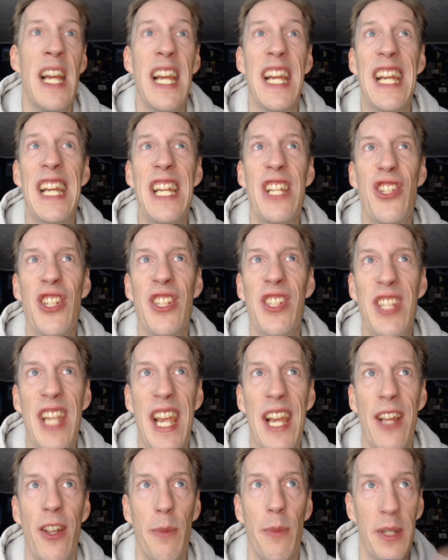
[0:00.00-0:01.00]
Engine
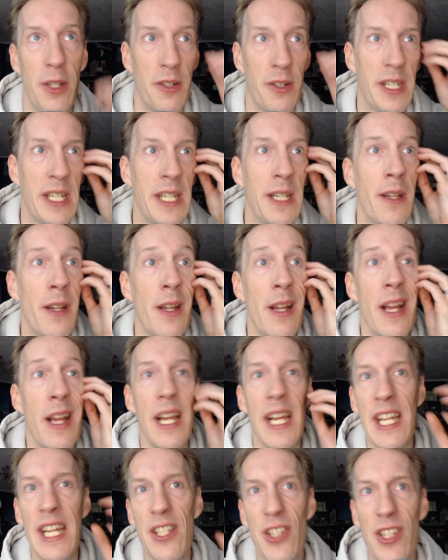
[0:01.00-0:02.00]
scalability.
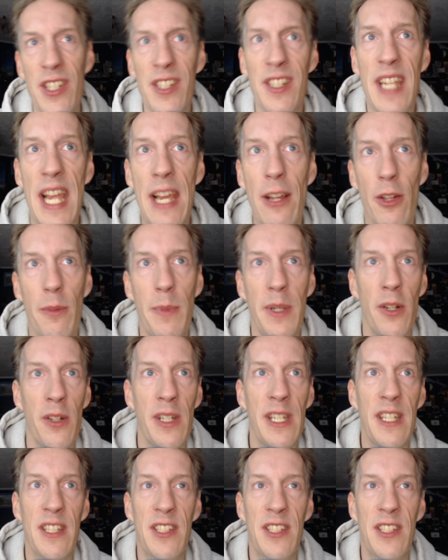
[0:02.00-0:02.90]
Engine scalability is